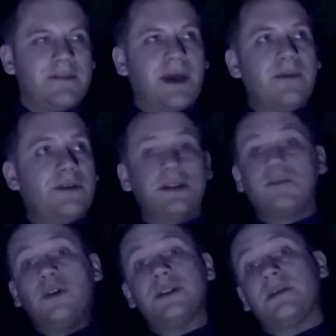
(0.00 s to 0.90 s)
Maybe you just
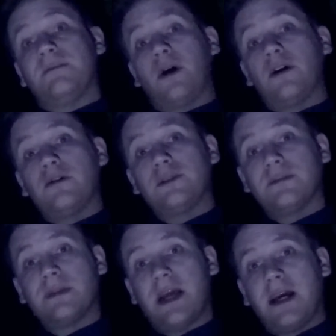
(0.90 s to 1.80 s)
wanted to borrow
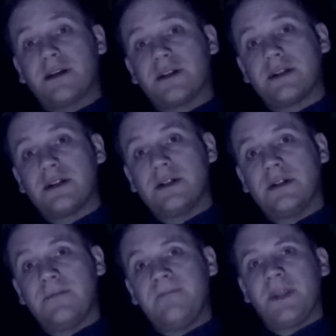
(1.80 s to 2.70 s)
some cash,
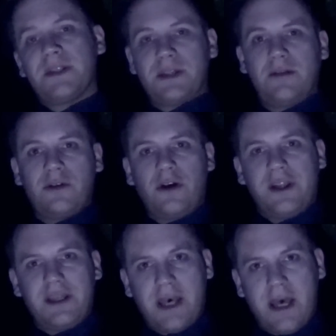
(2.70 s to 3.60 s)
and so you got
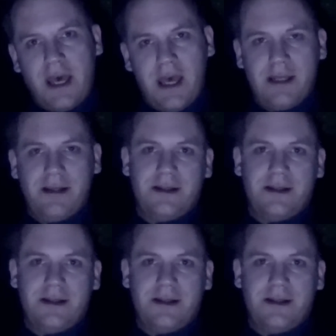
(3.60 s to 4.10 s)
in their head.